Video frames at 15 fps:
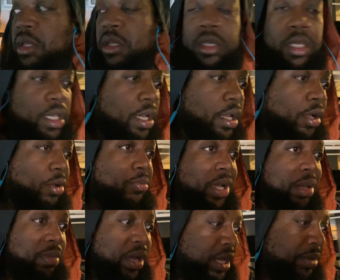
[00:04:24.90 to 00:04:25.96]
You know, my
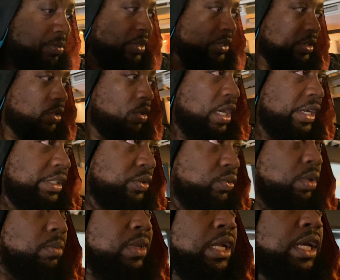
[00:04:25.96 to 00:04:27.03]
mom is the greatest
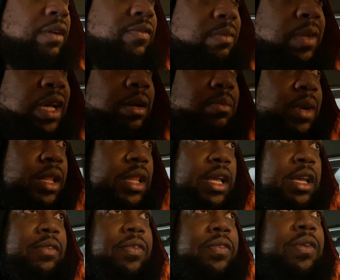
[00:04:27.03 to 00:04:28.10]
woman I ever met in my
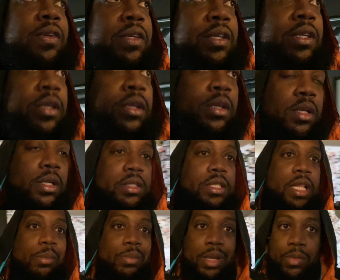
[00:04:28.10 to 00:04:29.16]
life until
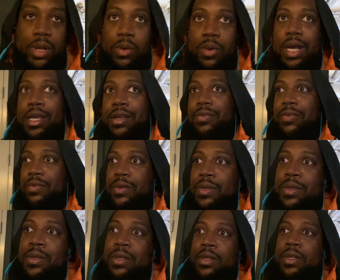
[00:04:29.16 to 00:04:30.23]
I met my wife.
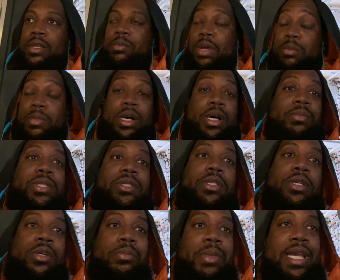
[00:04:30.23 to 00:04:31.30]
My mom is
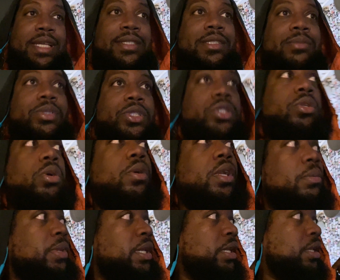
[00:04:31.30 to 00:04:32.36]
still amazing, but you know what I
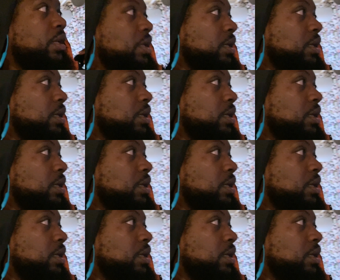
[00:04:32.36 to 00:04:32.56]
mean.